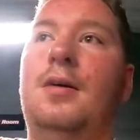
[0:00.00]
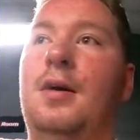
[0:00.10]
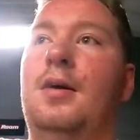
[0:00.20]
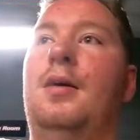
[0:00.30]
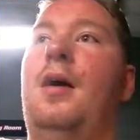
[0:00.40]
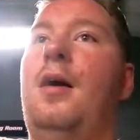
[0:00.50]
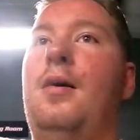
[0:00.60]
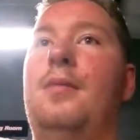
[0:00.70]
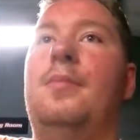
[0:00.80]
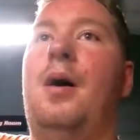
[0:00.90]

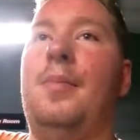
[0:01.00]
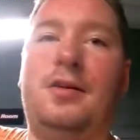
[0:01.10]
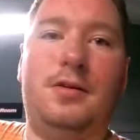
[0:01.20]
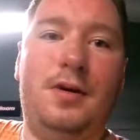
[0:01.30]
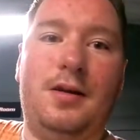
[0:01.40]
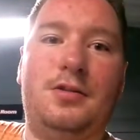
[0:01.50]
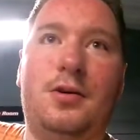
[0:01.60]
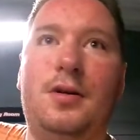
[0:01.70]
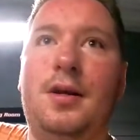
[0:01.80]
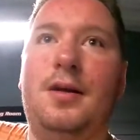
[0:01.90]
I'm actually really
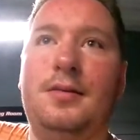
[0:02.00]
enjoying it,